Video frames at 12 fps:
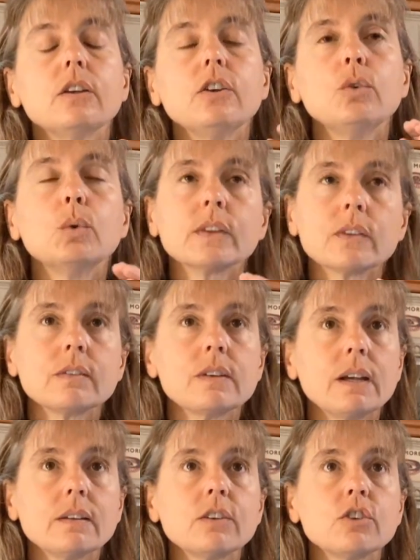You want the
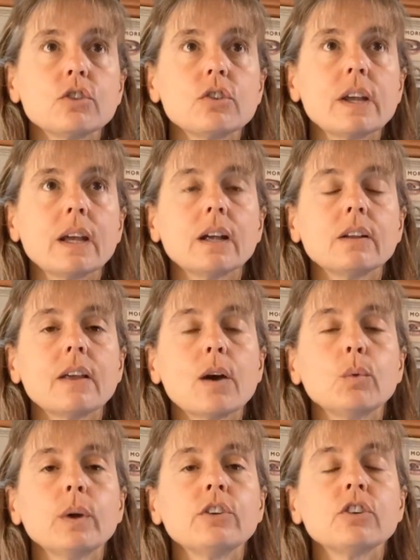snake to understand
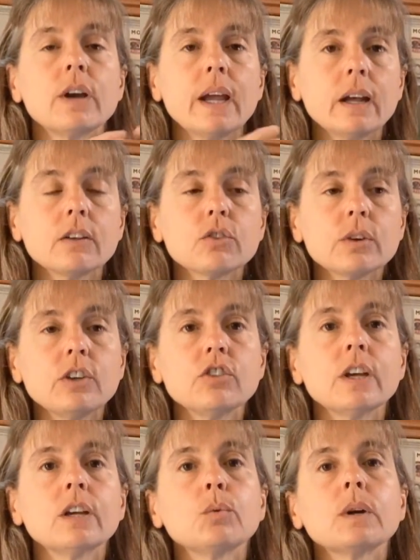that when your hands reach in,